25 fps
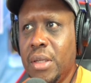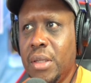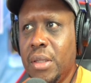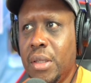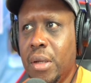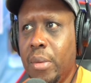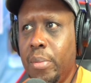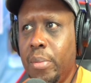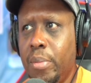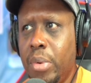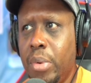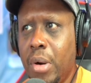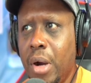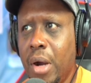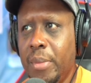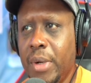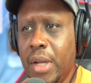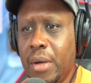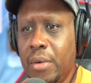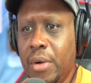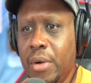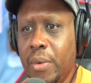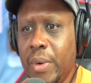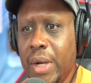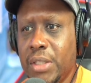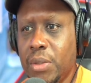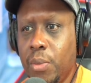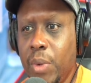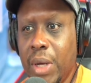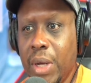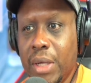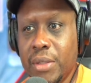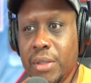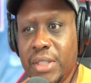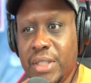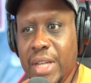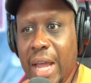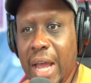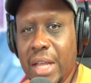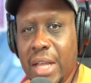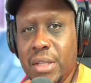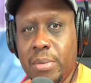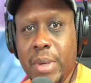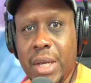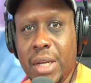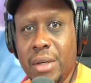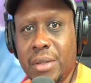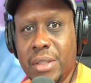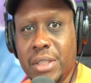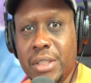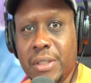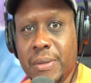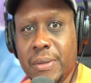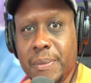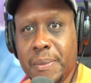Department of Correction. Well, it's taxpayers.